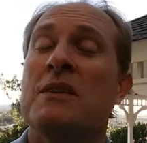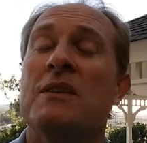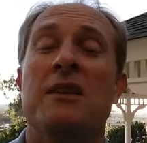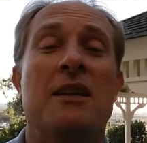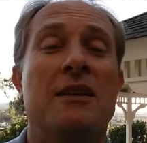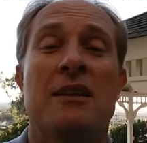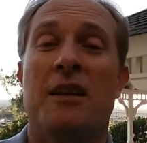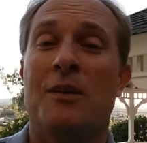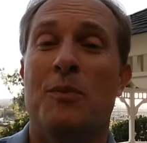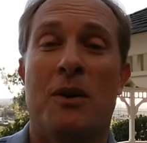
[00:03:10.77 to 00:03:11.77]
Just click on the
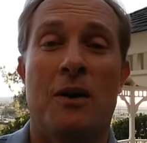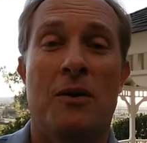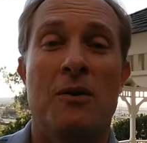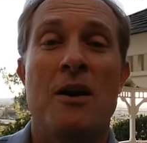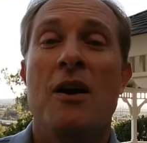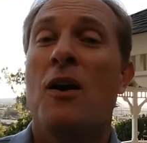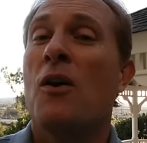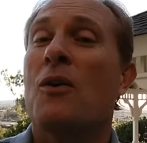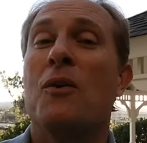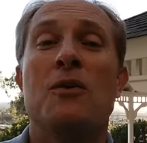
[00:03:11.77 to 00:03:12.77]
link below
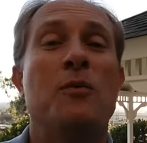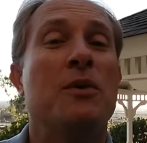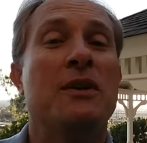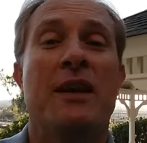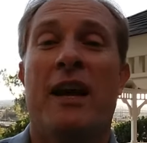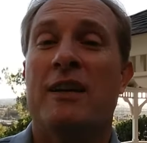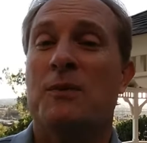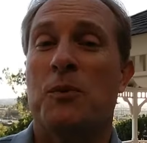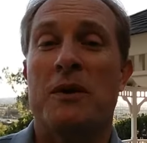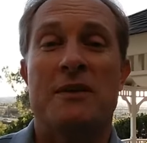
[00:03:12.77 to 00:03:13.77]
or go to
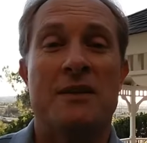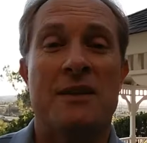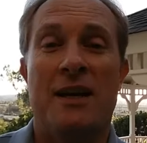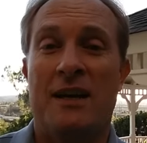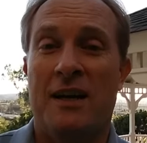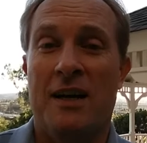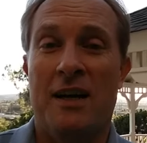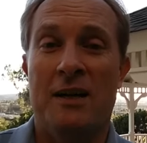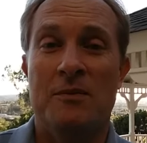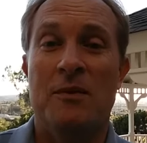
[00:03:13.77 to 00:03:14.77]

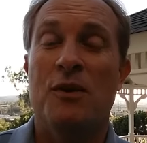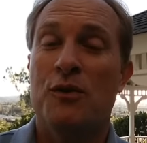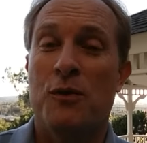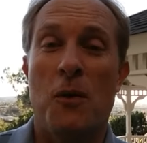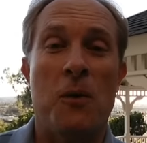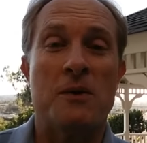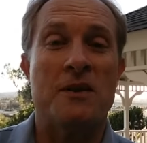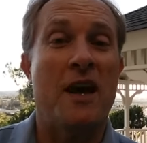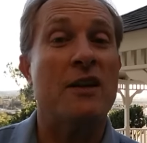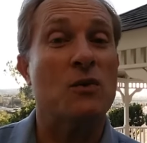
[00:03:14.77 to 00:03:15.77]
buildingaspirations.com forward
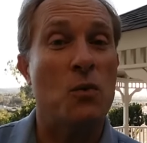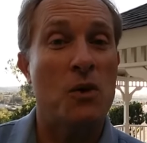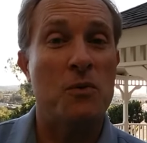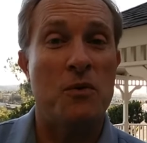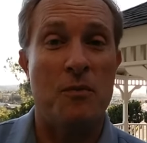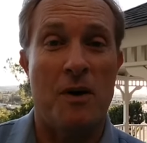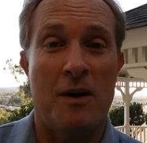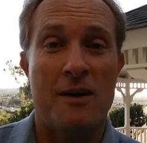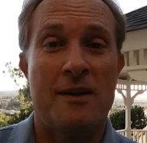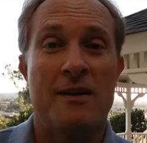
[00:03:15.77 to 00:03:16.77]
slash work with
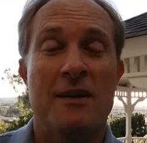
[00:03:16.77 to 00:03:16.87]
Mark